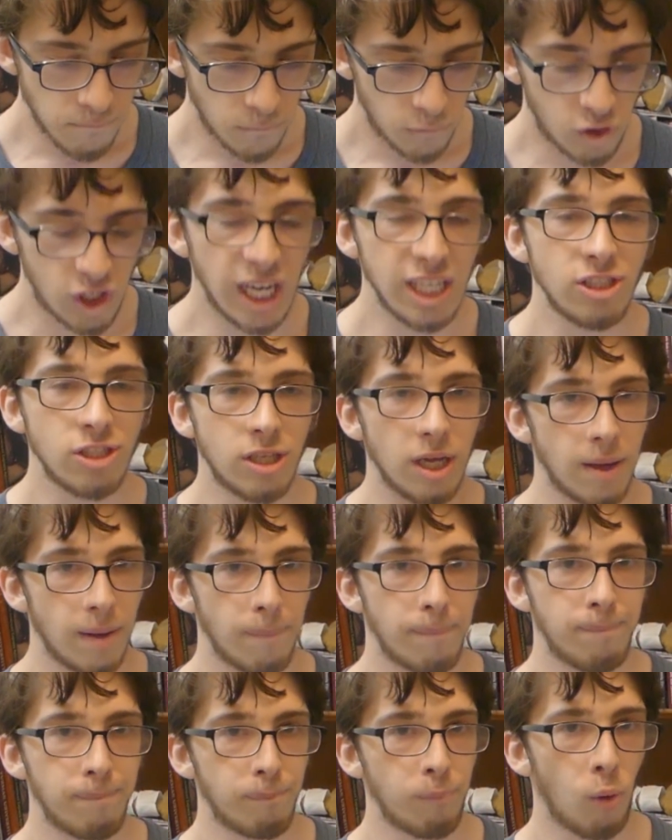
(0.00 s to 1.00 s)
Just
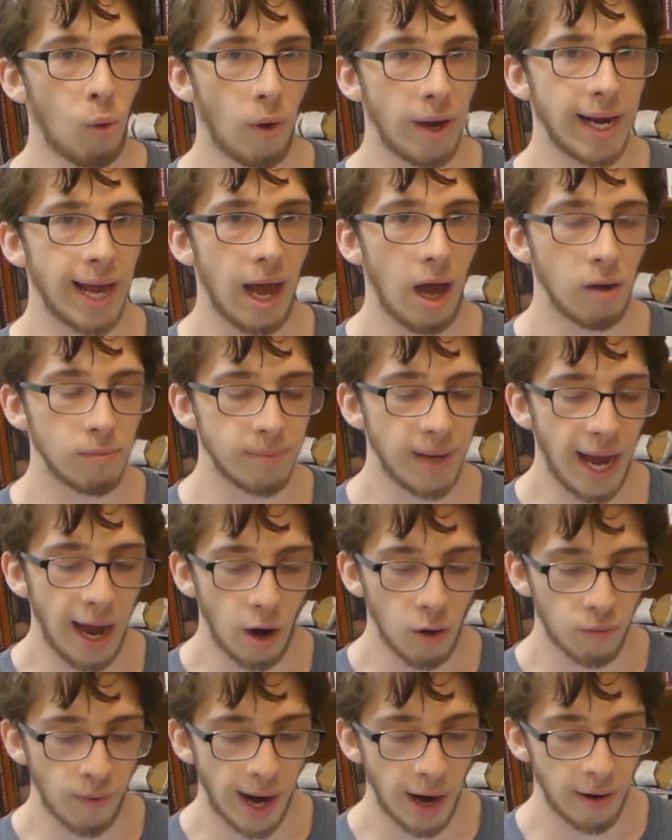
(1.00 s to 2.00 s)
to point out
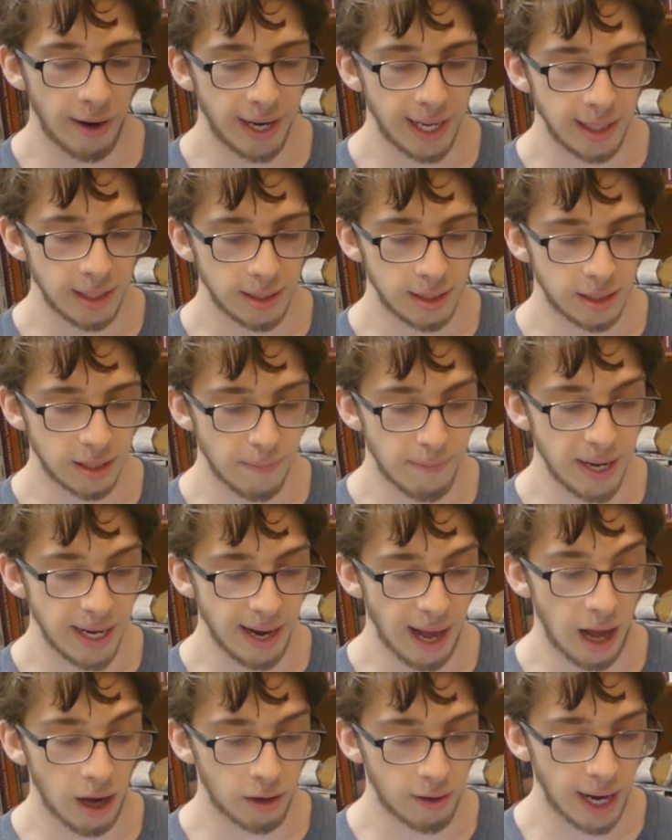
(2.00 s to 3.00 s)
how rare it is to beat
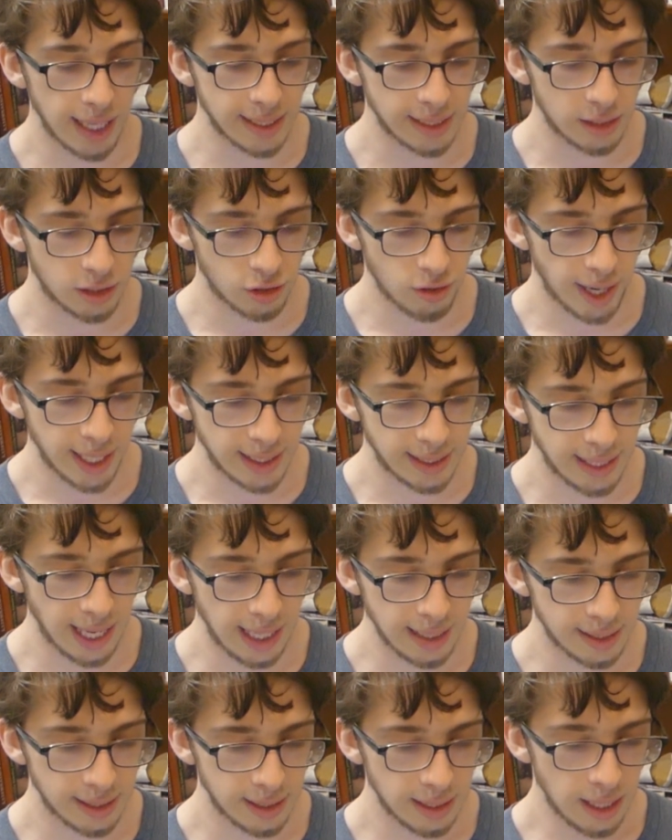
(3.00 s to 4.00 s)
Alcaraz in straight
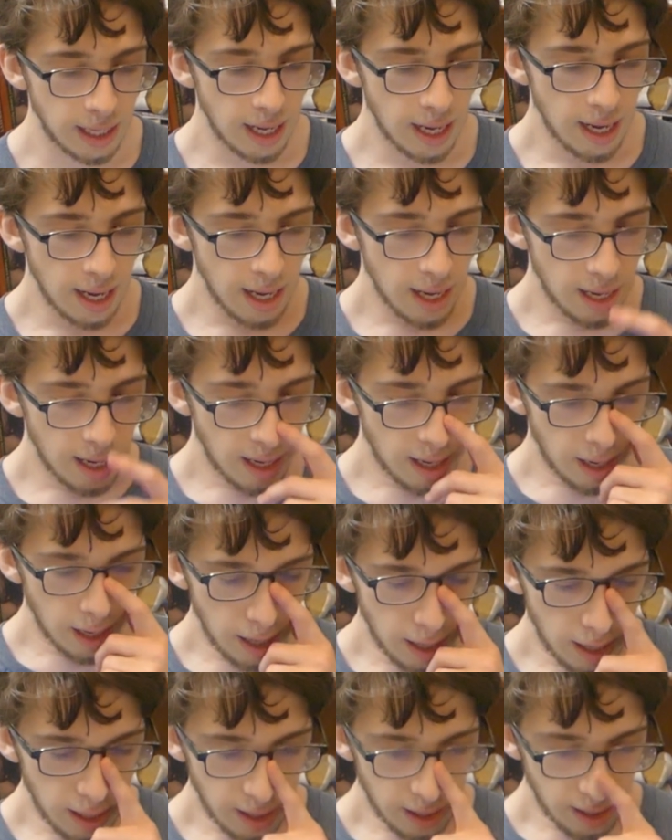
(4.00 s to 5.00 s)
sets,
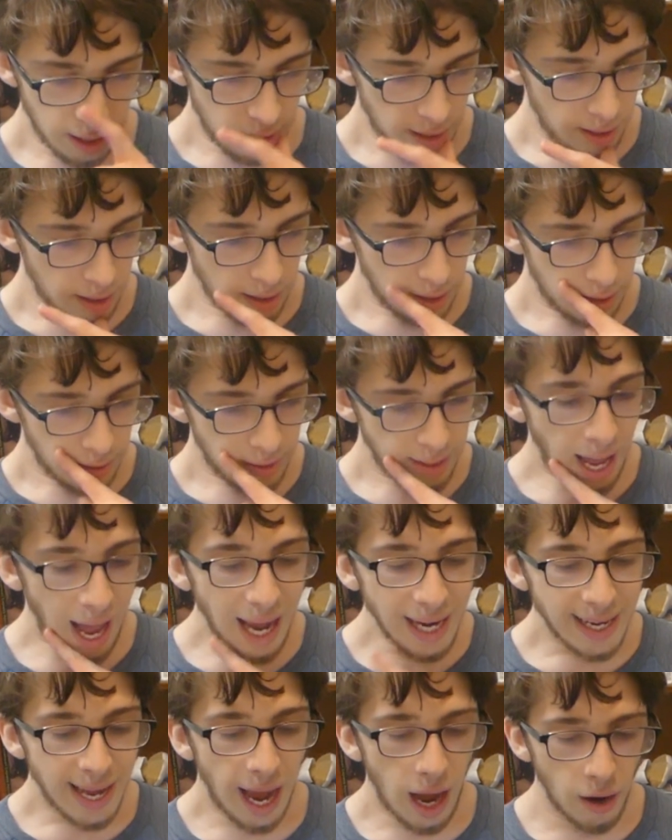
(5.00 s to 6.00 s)

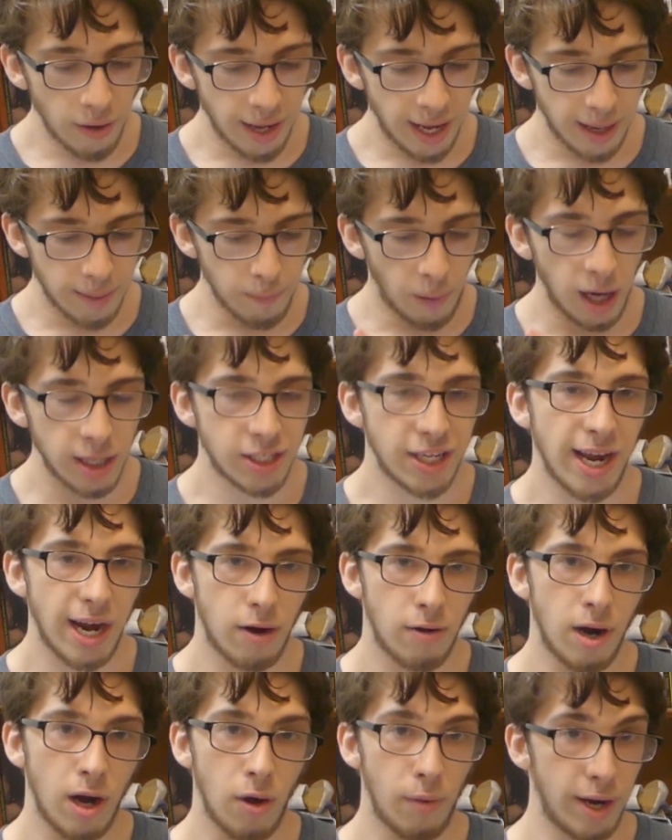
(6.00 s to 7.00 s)
not counting
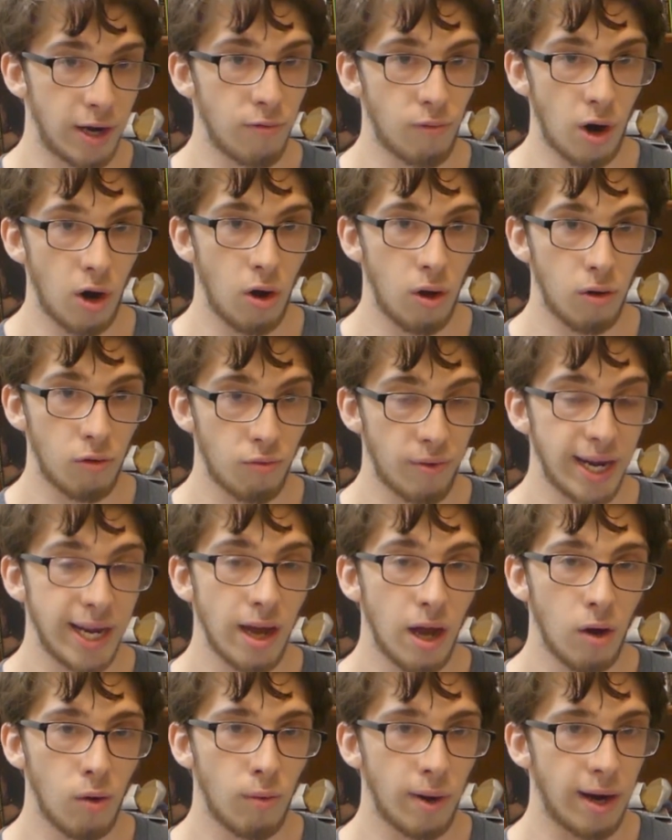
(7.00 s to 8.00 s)
Montero and
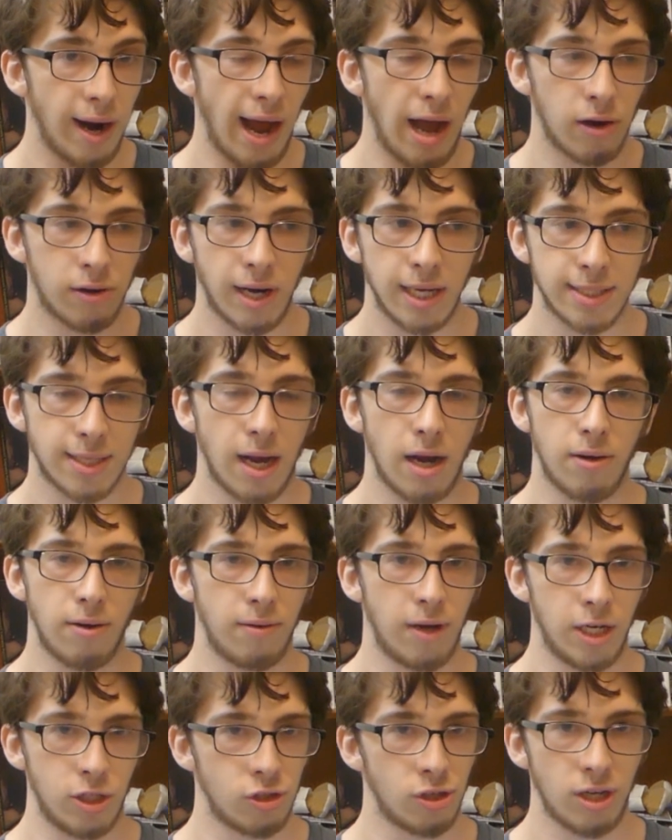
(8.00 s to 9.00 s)
Rio, where Alcaraz got
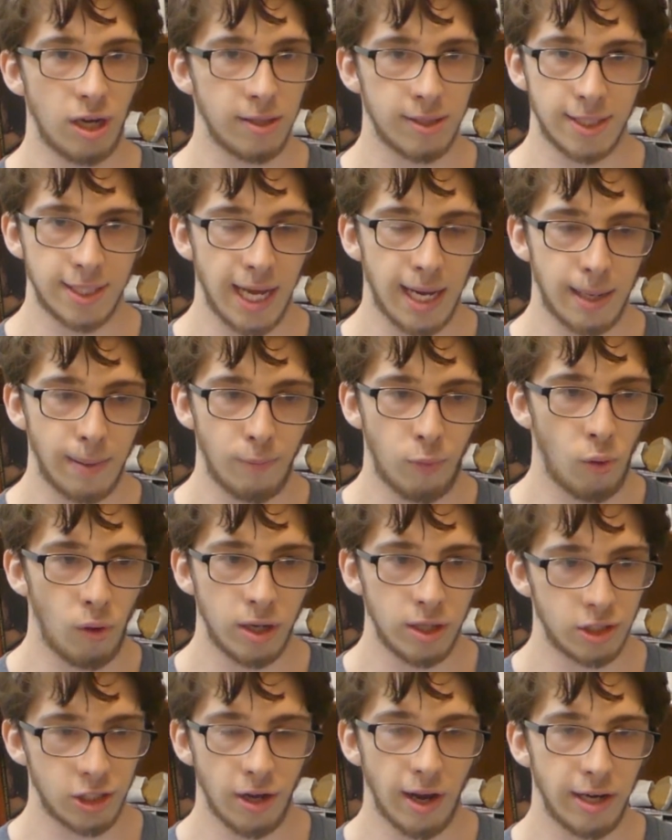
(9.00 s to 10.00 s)
injured on the second
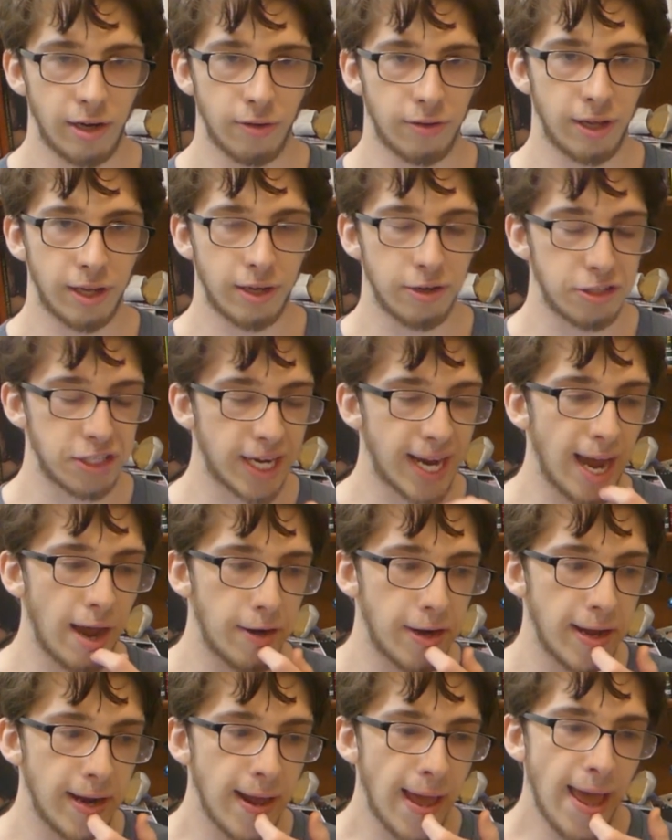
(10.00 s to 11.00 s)
point, so I don't think you should count
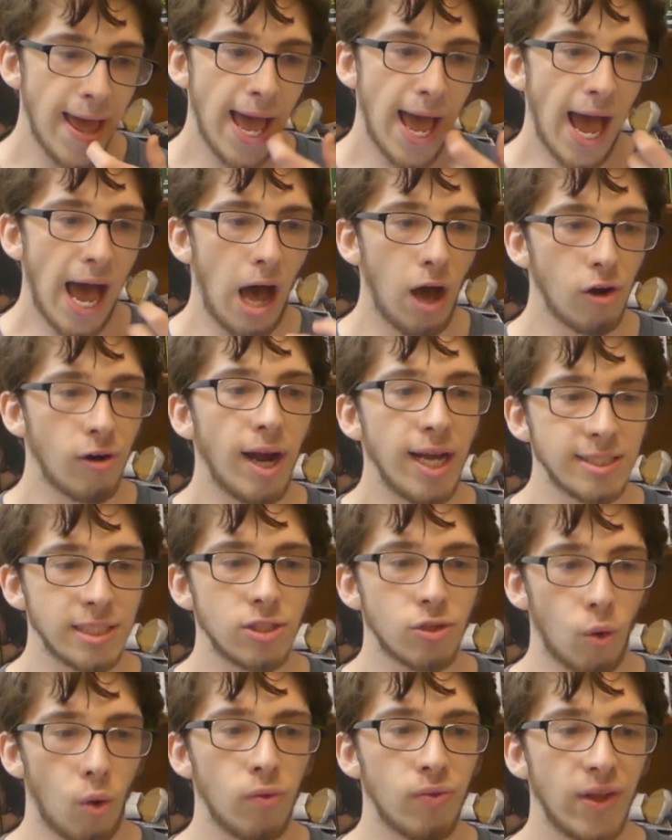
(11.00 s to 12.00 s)
it. Alcaraz
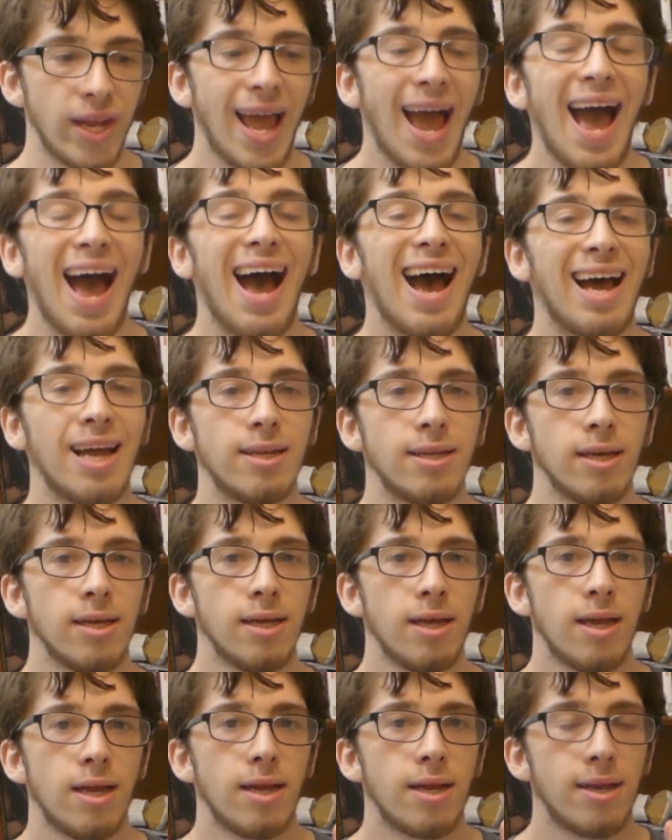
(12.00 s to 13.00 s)
has only had
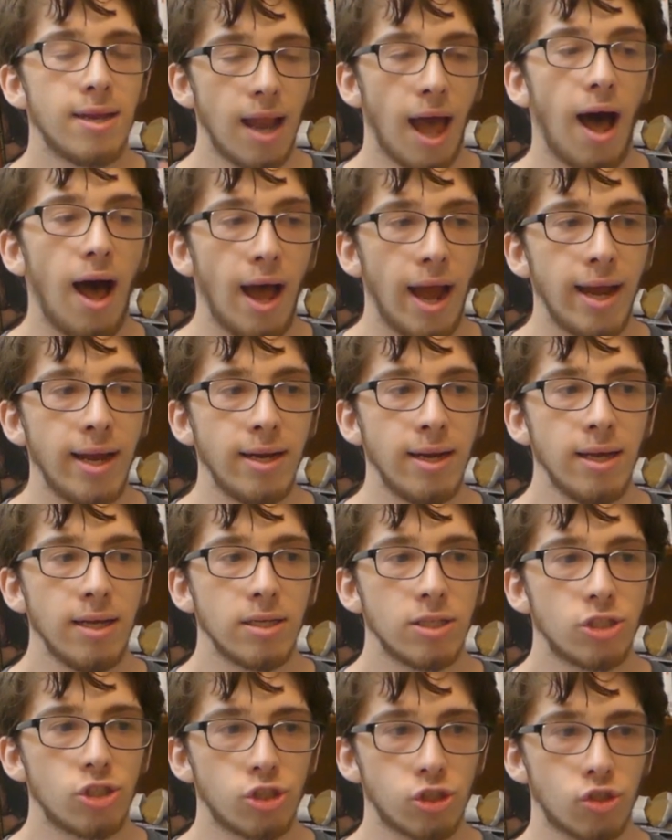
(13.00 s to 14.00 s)
9
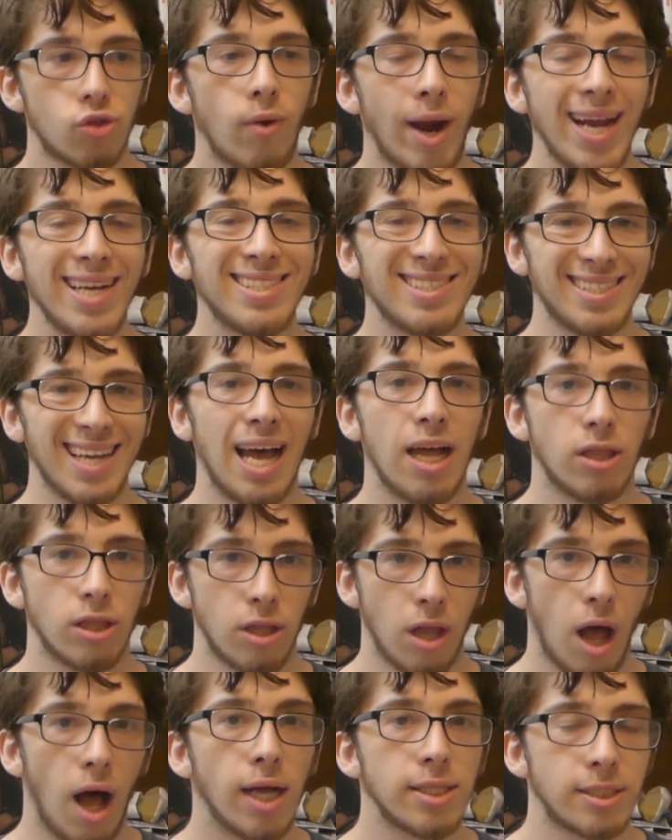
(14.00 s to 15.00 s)
straight set
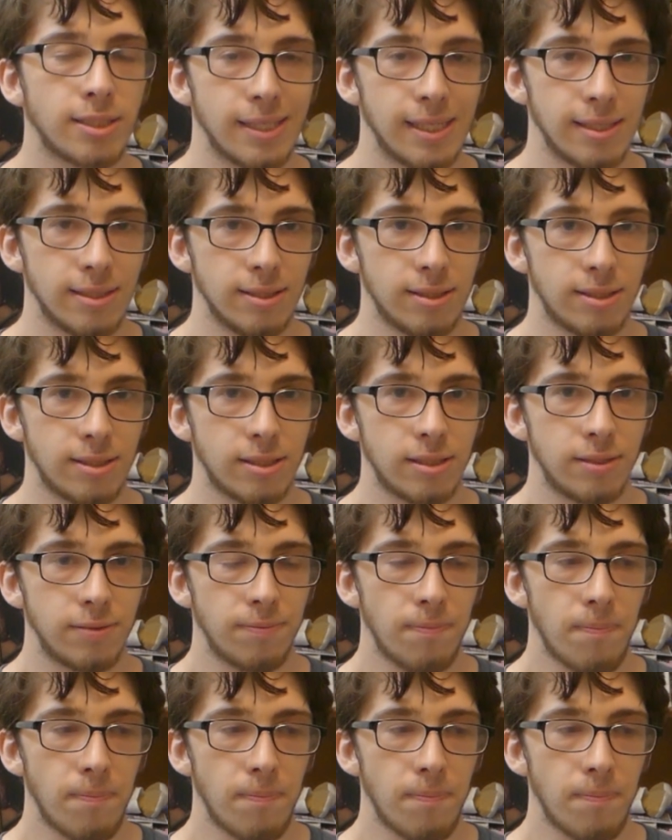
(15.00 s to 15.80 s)
losses